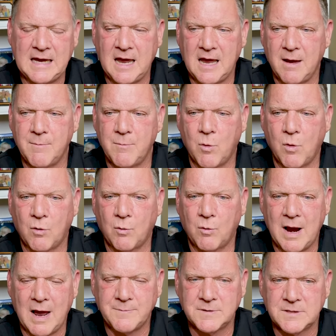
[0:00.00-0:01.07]
could get more
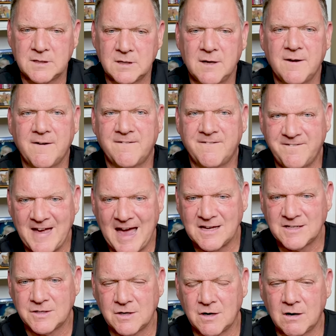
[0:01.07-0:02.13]
reps
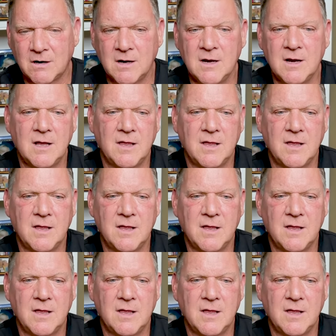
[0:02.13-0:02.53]
faster